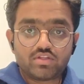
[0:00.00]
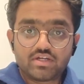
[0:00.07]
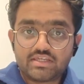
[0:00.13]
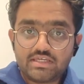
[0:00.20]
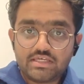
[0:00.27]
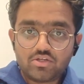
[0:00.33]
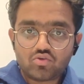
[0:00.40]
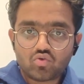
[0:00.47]
the
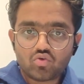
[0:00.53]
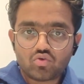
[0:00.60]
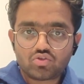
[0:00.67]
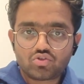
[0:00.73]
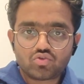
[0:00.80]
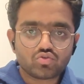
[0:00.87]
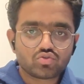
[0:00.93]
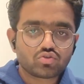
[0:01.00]
key rule
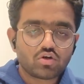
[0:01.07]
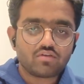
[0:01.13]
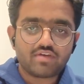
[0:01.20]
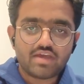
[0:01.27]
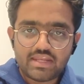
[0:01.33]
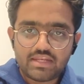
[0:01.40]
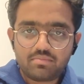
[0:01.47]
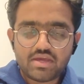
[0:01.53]
to
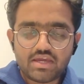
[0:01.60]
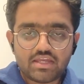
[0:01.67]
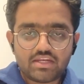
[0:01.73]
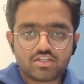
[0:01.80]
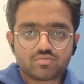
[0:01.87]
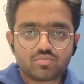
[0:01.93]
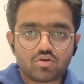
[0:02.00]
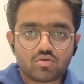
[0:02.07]
solve any
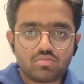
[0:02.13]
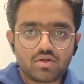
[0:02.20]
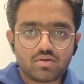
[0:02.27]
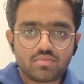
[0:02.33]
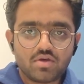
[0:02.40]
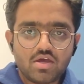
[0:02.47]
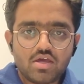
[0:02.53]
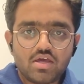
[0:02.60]
mechanics
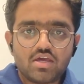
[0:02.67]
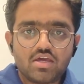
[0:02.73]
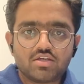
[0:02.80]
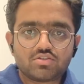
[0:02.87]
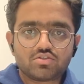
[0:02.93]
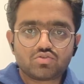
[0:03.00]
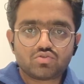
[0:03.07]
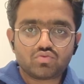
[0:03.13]
problem
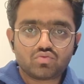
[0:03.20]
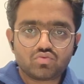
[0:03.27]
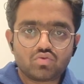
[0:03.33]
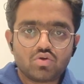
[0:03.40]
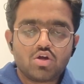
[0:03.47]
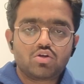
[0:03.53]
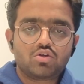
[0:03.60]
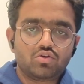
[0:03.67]
is
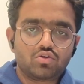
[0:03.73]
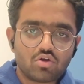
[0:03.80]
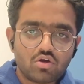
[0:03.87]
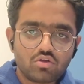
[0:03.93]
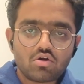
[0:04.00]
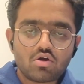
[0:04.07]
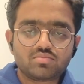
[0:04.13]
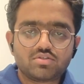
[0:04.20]
to
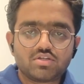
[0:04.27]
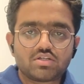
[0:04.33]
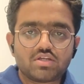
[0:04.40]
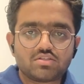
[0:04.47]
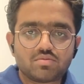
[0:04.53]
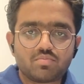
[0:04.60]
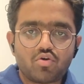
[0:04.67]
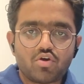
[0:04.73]
draw the object
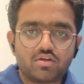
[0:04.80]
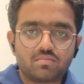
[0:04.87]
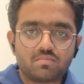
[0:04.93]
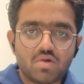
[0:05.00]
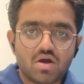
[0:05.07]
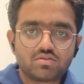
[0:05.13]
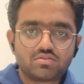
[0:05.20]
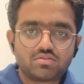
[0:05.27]
as a point
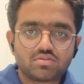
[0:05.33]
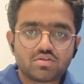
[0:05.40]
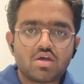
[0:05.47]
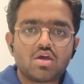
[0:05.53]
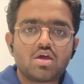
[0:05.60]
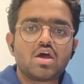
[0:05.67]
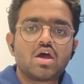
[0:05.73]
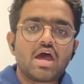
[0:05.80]
of mass,
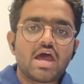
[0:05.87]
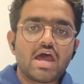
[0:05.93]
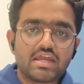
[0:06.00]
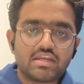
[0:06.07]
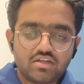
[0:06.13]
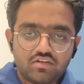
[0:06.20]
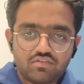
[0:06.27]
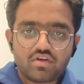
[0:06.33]

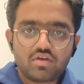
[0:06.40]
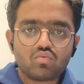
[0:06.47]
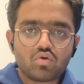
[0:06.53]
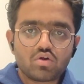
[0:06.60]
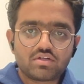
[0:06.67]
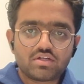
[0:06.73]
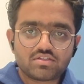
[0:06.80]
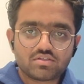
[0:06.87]
identify
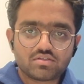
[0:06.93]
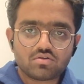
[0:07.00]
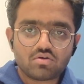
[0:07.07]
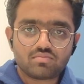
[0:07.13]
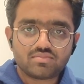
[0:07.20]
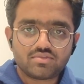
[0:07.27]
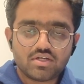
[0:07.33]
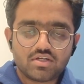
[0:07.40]
what touches the
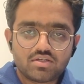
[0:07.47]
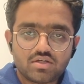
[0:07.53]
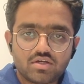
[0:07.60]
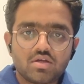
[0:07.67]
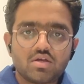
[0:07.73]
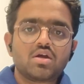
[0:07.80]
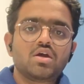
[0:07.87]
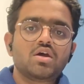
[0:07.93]
object,
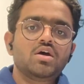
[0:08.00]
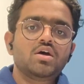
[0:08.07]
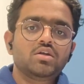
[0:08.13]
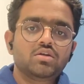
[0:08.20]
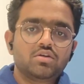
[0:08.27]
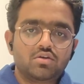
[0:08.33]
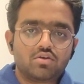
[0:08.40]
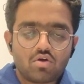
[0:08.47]

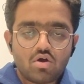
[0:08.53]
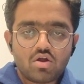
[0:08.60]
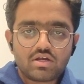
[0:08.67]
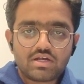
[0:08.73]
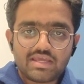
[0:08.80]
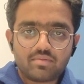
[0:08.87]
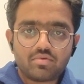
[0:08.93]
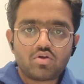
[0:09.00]
draw
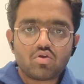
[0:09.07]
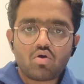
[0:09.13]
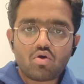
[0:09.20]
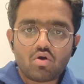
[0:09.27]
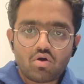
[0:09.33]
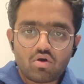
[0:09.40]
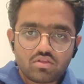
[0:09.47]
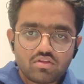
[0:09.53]
and label
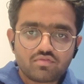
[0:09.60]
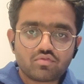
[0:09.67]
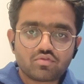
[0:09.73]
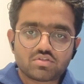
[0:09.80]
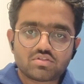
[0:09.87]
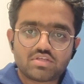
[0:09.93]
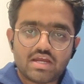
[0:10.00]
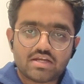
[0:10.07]
all the
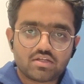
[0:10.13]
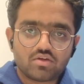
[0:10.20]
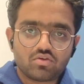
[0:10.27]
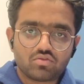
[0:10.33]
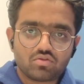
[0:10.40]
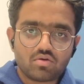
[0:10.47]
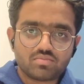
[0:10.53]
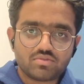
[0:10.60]
forces acting
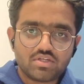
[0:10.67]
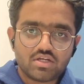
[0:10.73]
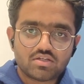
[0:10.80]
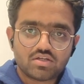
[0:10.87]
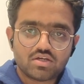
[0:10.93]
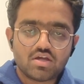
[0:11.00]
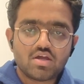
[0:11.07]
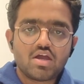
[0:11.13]
on the
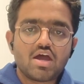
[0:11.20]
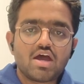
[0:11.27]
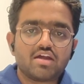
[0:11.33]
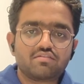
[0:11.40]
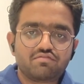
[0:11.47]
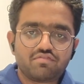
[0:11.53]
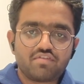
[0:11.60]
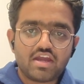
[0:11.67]
object,
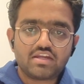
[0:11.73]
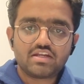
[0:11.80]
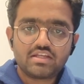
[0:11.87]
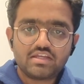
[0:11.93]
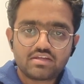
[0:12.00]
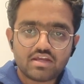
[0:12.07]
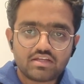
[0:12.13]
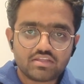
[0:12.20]
and
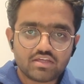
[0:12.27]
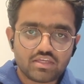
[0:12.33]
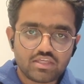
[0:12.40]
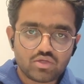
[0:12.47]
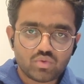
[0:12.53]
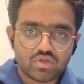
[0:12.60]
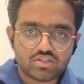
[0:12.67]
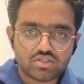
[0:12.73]
finally write
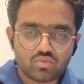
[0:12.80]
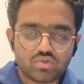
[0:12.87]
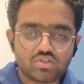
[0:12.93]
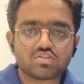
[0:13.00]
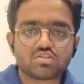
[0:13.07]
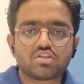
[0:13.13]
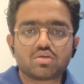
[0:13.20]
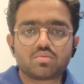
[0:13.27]
the equation, which
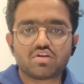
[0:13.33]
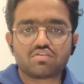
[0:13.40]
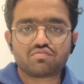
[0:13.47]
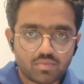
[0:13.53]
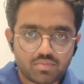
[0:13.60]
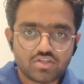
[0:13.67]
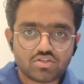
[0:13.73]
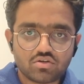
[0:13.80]
is nothing but
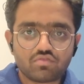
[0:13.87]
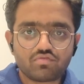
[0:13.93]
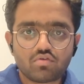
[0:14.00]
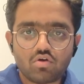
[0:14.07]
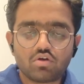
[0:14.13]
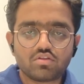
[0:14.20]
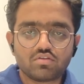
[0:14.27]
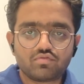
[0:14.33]
summation
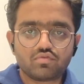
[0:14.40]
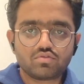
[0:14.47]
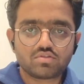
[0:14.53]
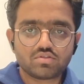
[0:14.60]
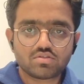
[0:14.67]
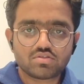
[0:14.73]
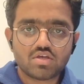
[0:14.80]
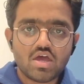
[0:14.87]
of all the
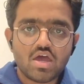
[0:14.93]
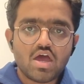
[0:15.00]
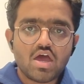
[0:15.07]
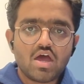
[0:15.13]
forces.